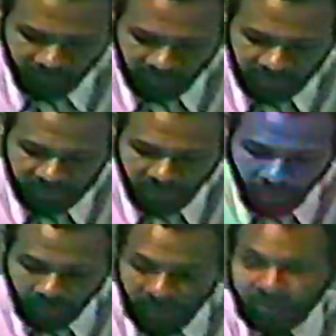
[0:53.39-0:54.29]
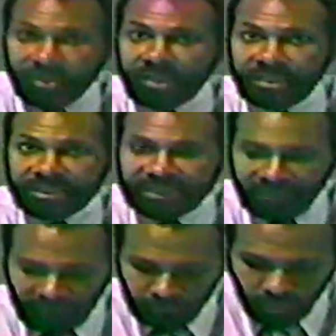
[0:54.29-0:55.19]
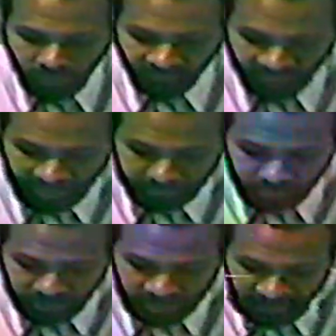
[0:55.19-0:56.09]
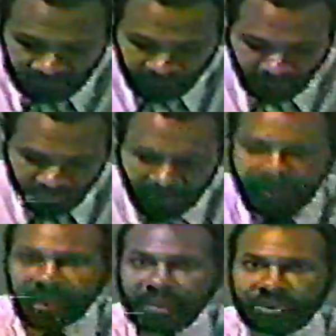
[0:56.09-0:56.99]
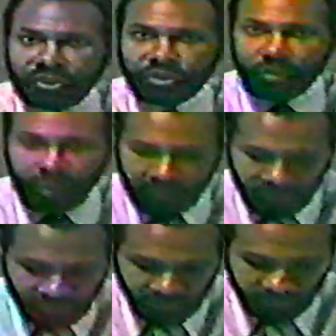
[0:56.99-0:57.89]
for the tallest 7.5% and the shortest